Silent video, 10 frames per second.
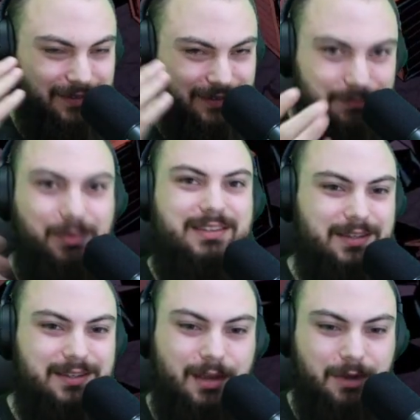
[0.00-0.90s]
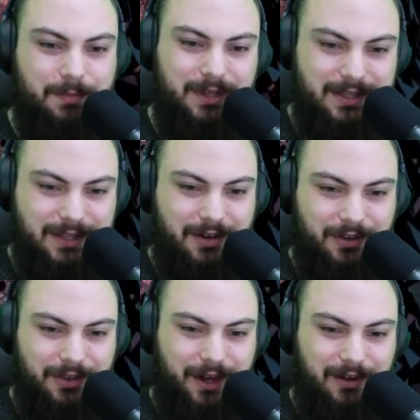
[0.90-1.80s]
basically summed up in that title
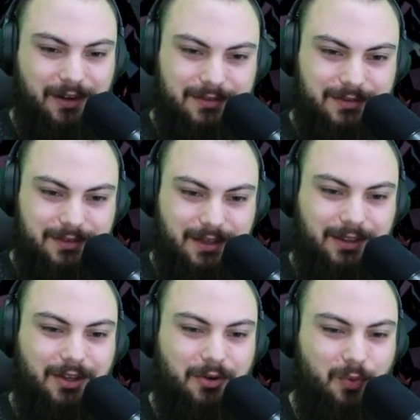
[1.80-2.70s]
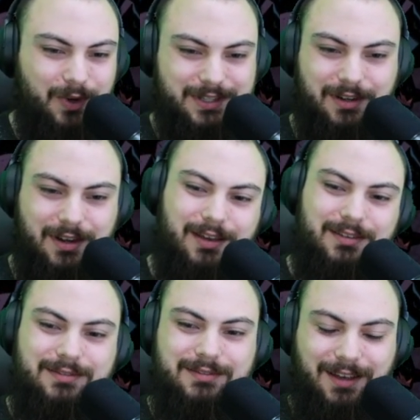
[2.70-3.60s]
there. Hello, Wizard.
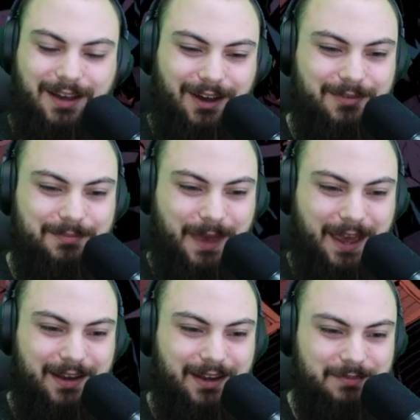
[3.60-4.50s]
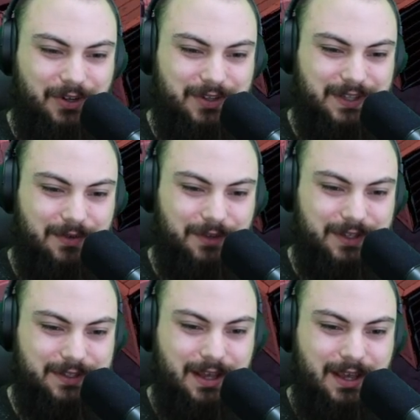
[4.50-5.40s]
Oh, I'm so excited for
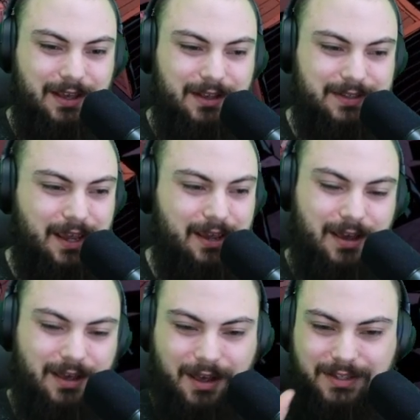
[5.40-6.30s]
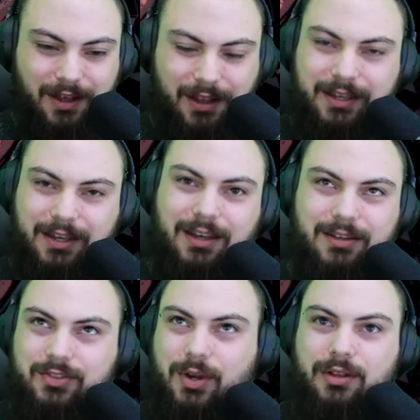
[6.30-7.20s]
this. This game, I saw like a
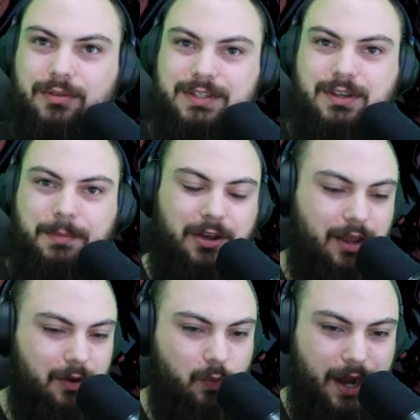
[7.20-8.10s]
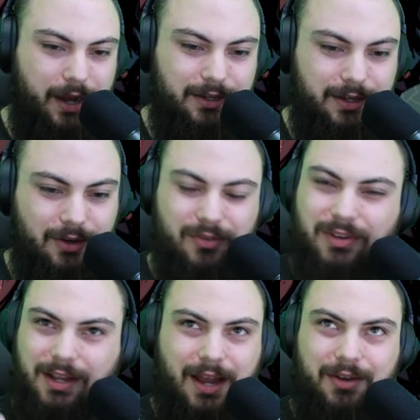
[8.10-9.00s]
trailer for this come out a while ago.
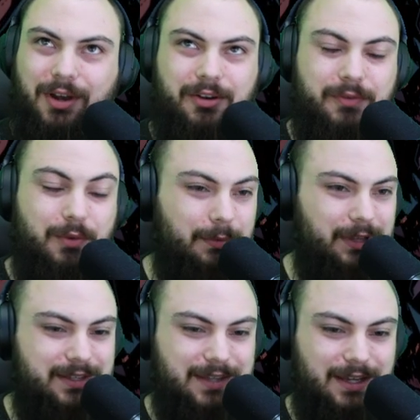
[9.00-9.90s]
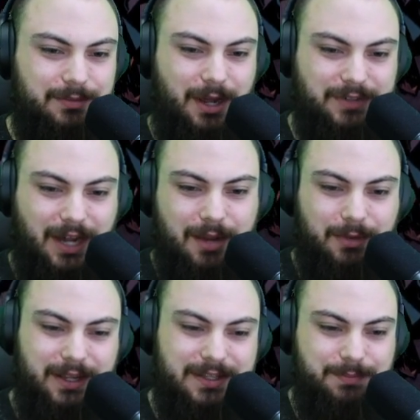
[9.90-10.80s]
I don't even remember the exact amount of time,
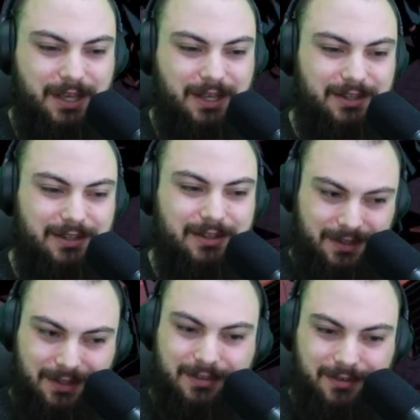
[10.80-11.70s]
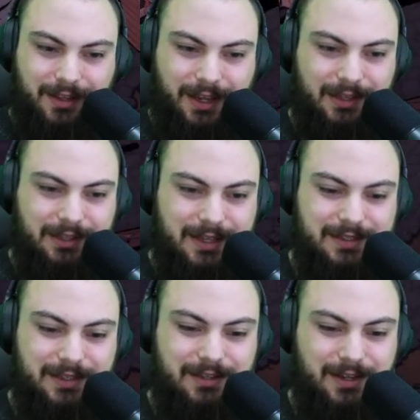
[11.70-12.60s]
but it's been like at
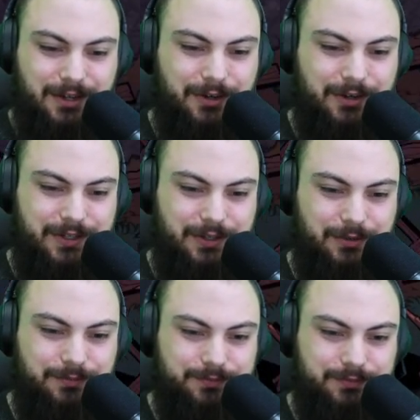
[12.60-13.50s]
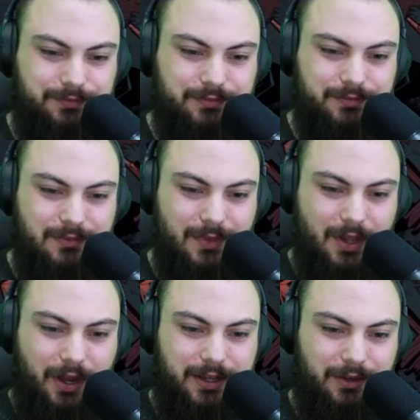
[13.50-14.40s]
least a year or two. Oh,
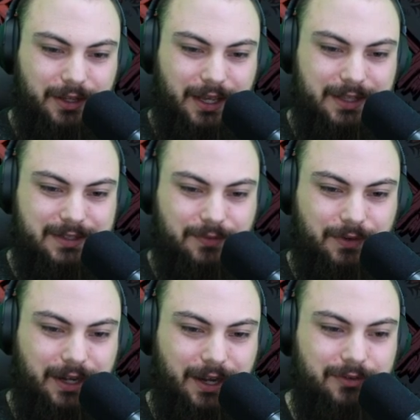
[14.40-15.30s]
I can only hit stuff right now.